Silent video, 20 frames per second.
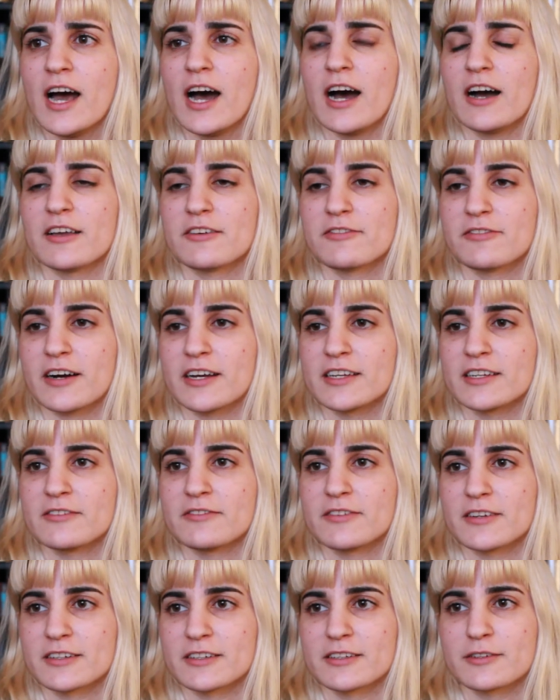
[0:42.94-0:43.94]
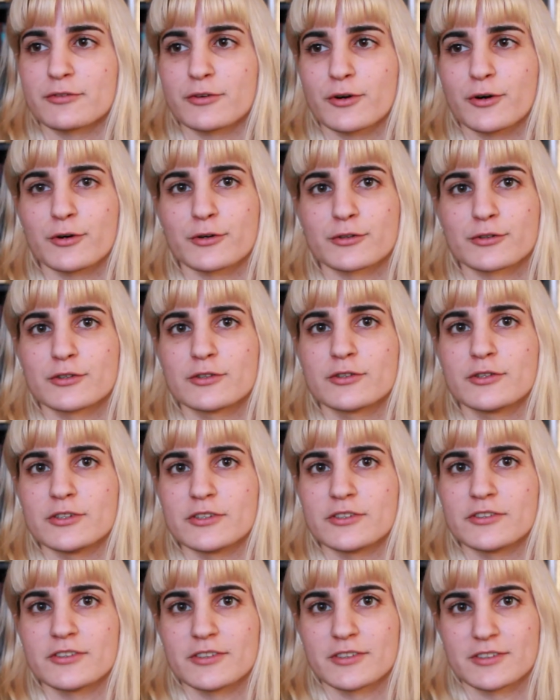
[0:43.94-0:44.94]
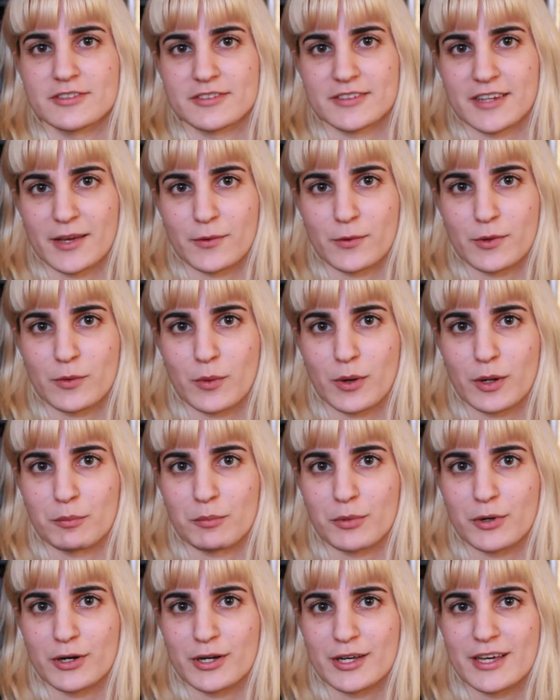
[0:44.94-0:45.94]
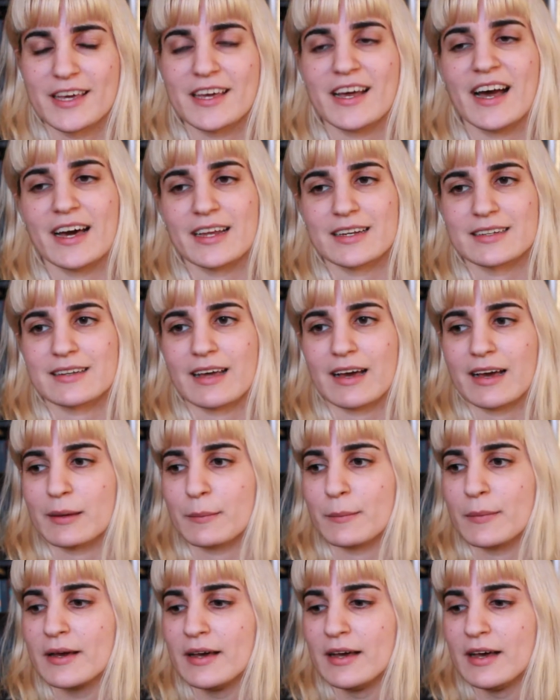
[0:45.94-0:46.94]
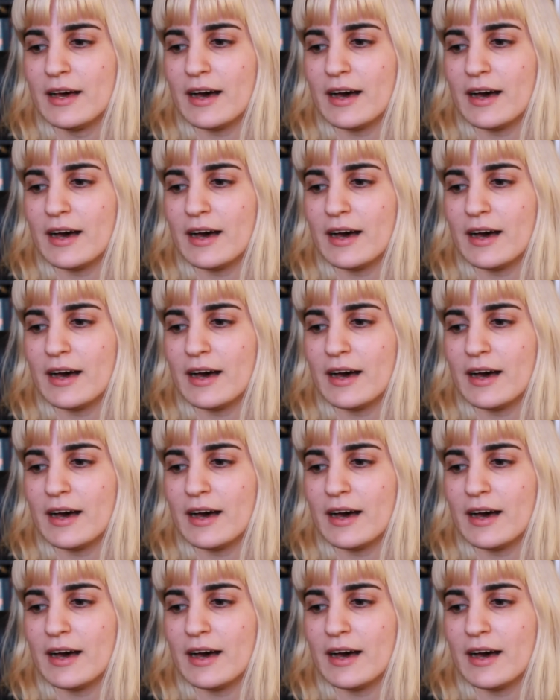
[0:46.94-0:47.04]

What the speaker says: I find it very difficult to just stay with one book at a time,